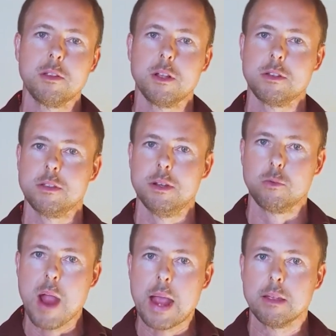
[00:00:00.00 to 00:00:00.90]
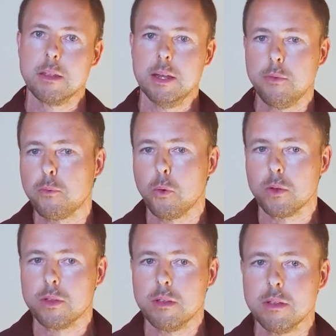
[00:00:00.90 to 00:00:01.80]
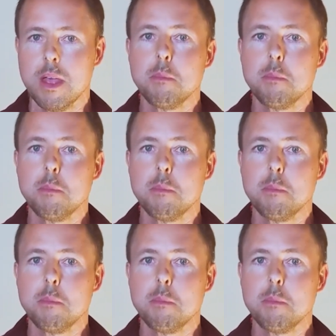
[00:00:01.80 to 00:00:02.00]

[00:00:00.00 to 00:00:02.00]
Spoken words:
such as the drag and the lift forces,